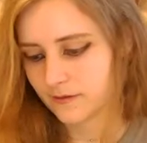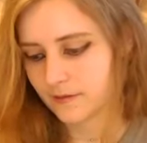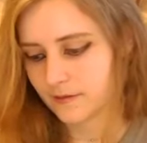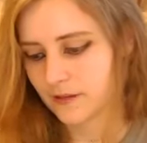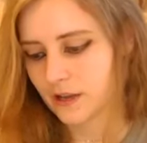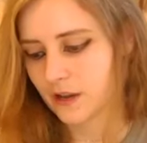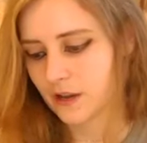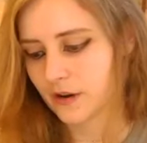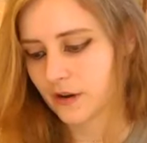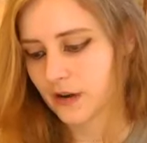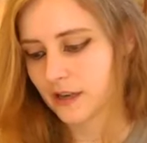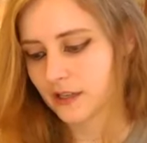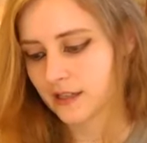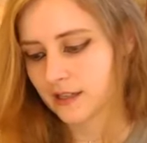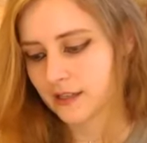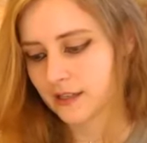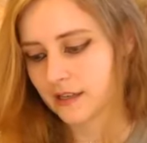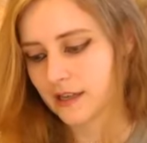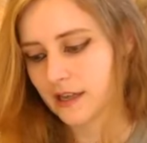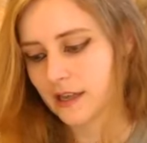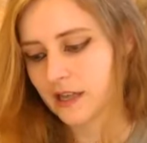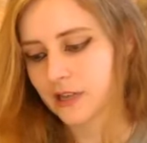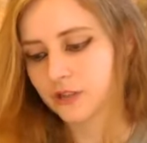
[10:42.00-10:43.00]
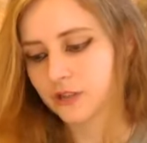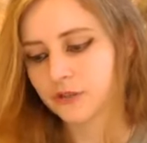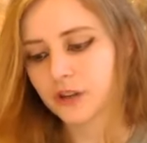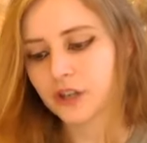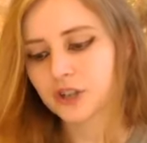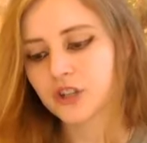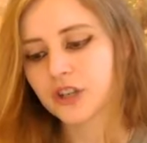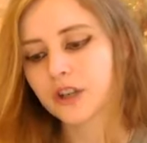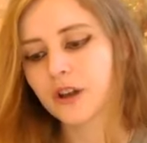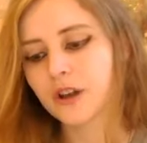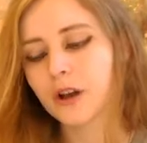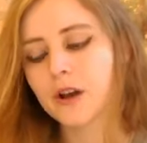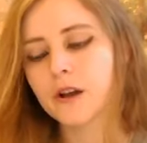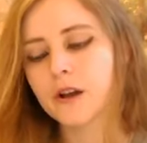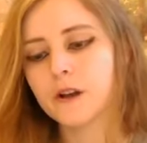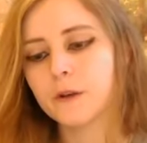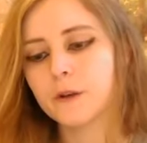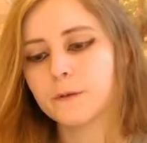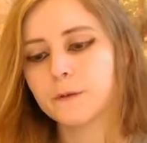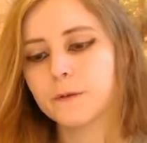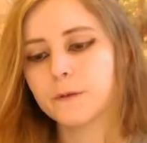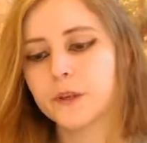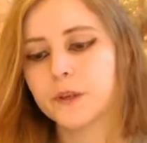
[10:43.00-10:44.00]
Alright, so we actually got a
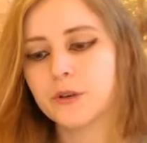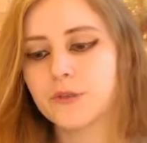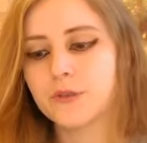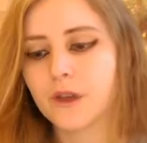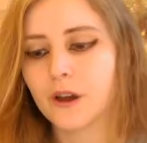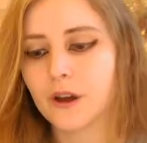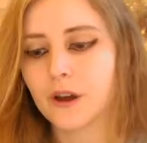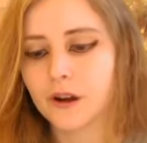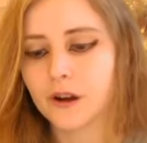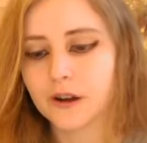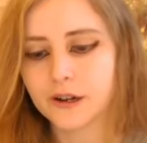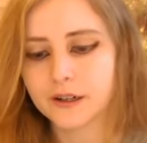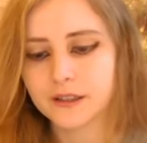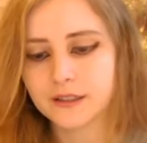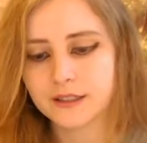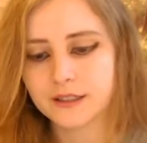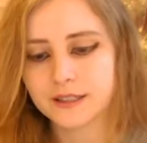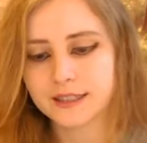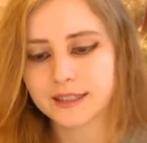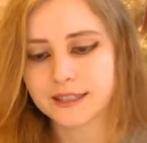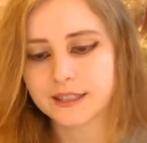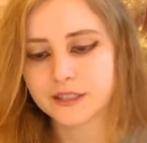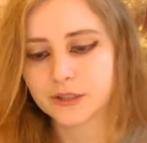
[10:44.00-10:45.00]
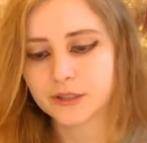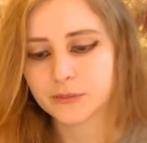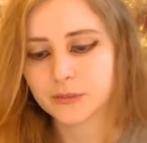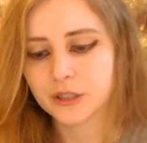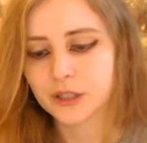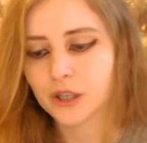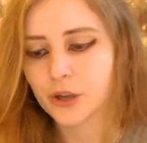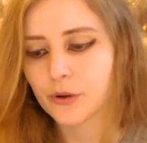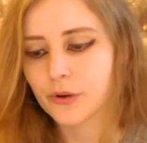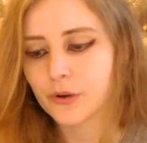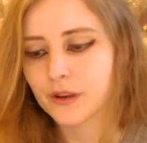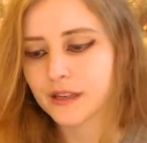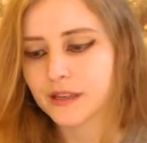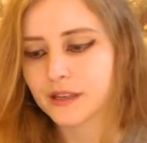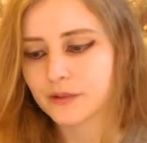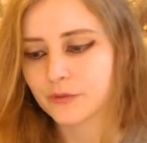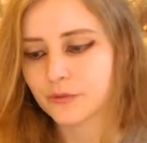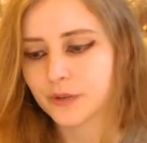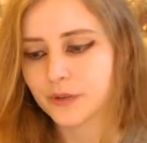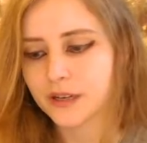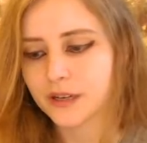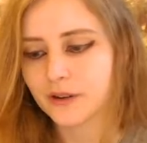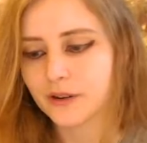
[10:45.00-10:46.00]
few cards, so I'm going to go ahead and
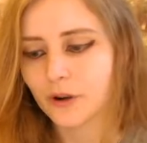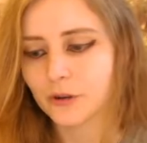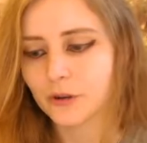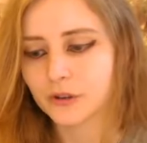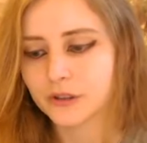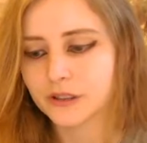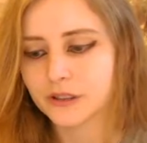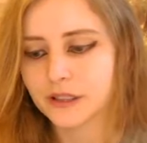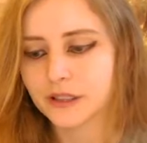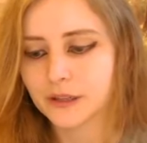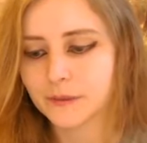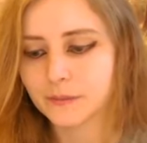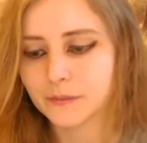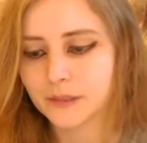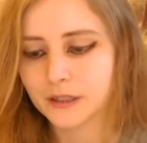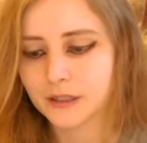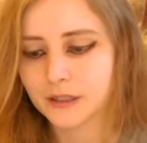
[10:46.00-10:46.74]
read all of them.